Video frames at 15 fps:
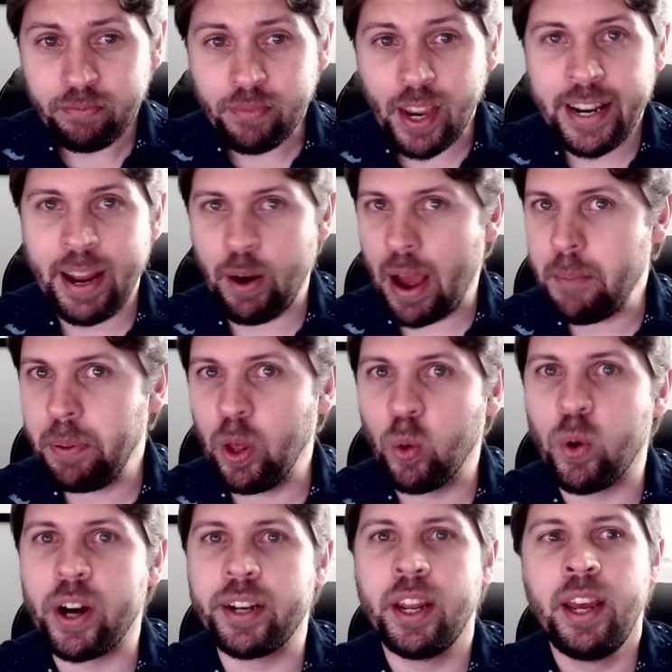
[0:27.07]
Now, I built
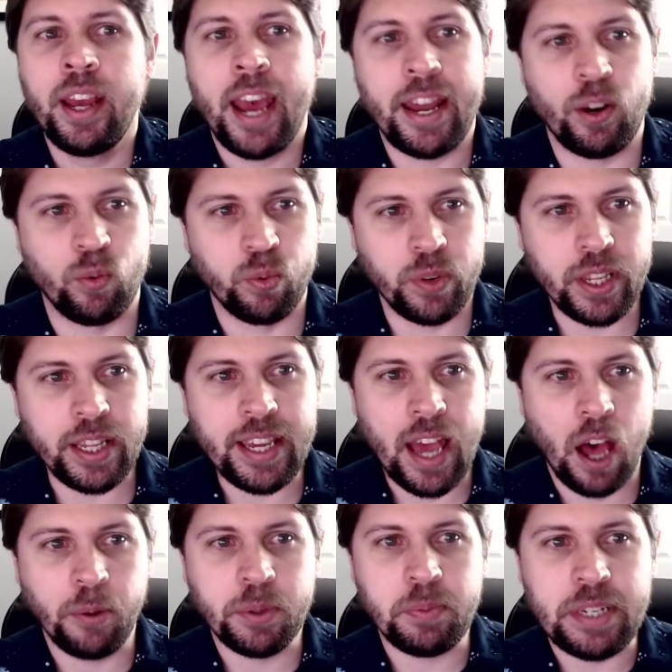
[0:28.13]
one, and it really
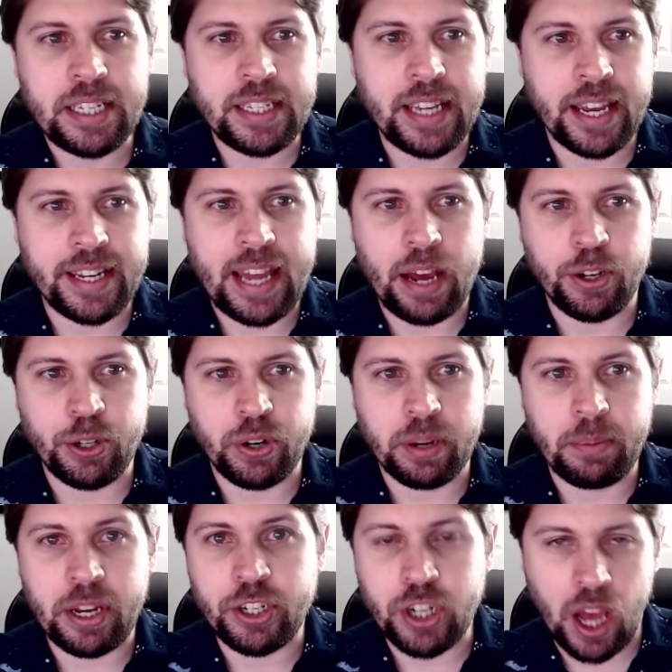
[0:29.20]
helped me stand out during
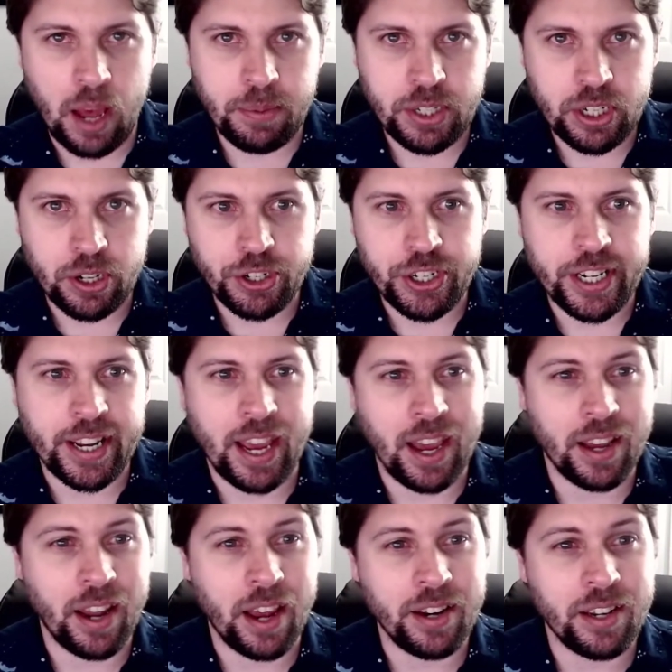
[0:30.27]
my job searching,
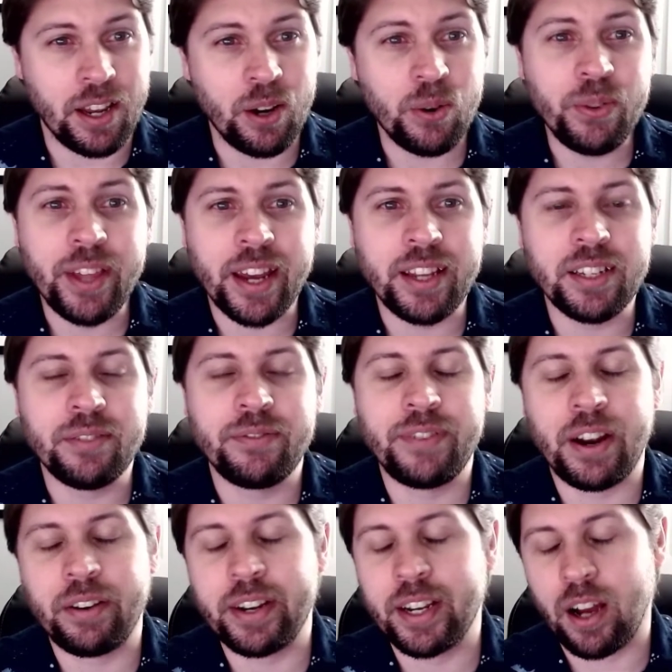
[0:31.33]
and I know that is a
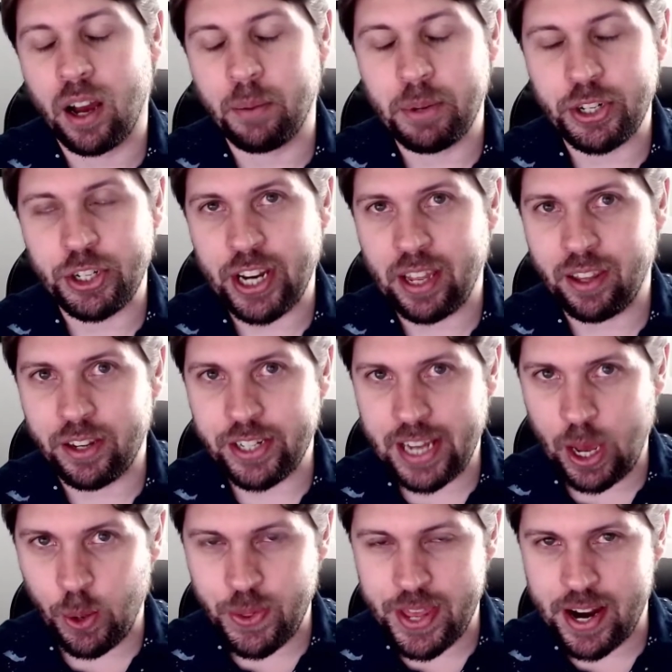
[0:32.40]
very common challenge
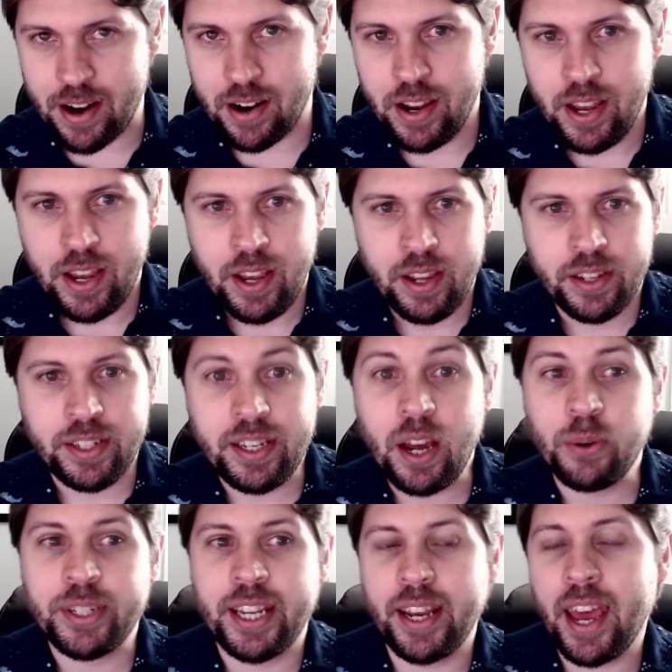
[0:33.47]
out there.
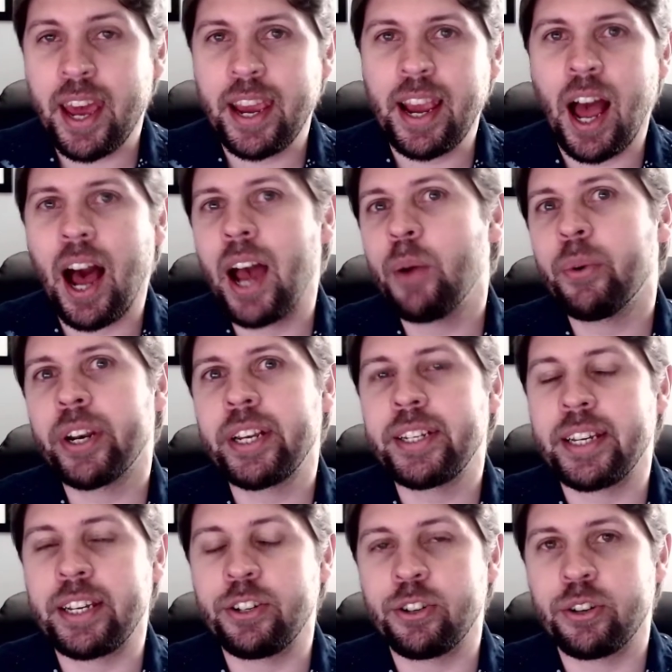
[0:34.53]
So today, I wanted
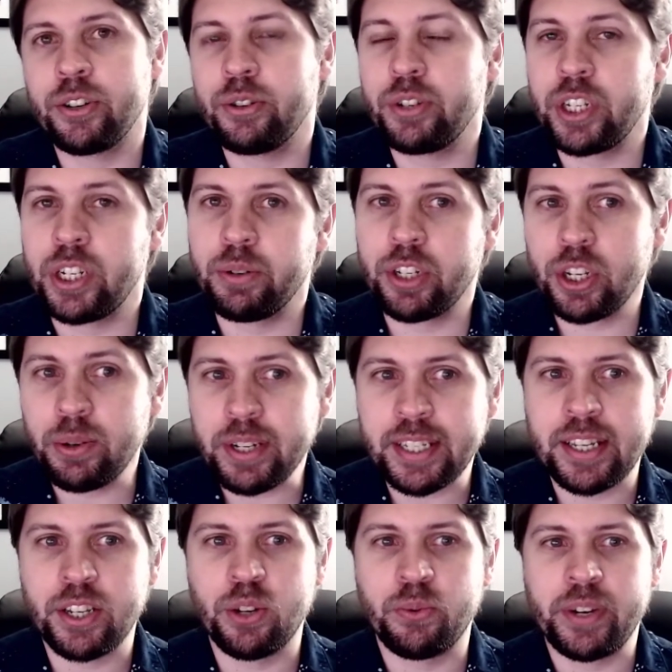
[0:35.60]
to introduce you to a
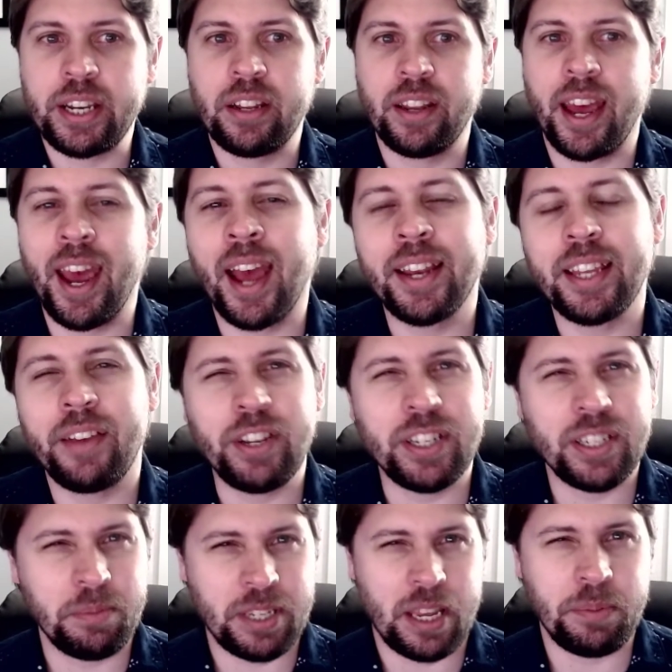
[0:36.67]
sizzle reel and give you
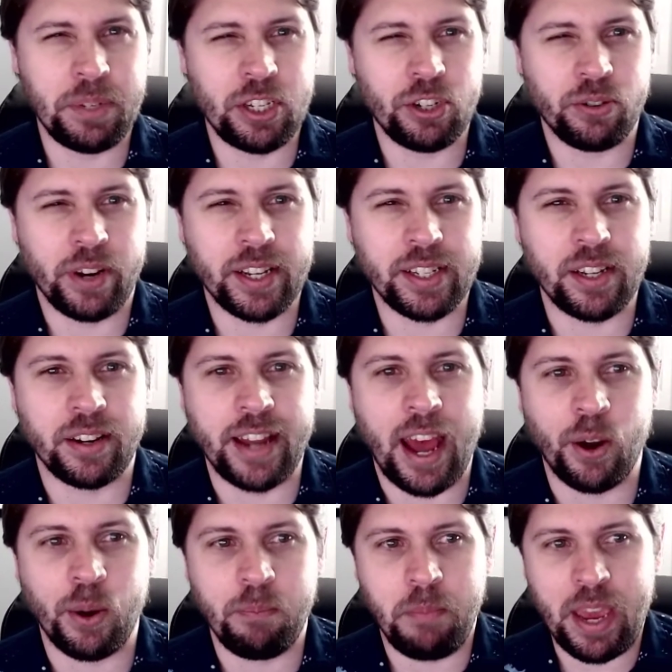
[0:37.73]
some tips and tricks on
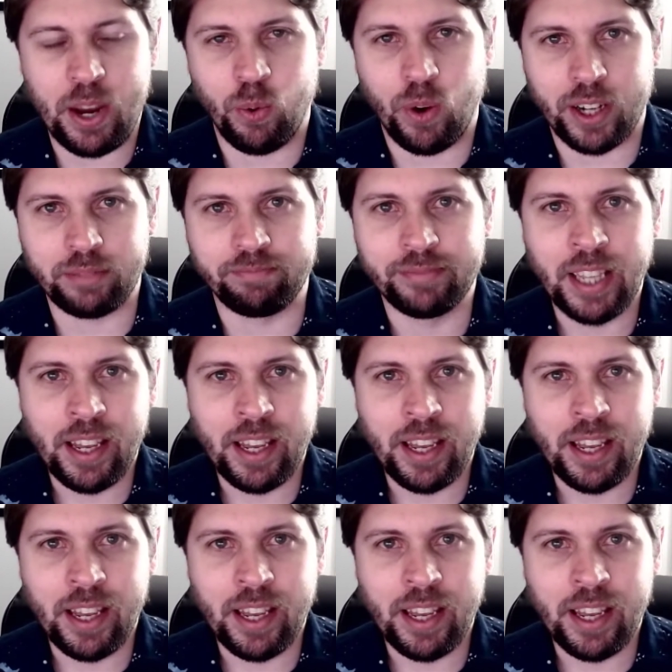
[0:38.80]
how to make one.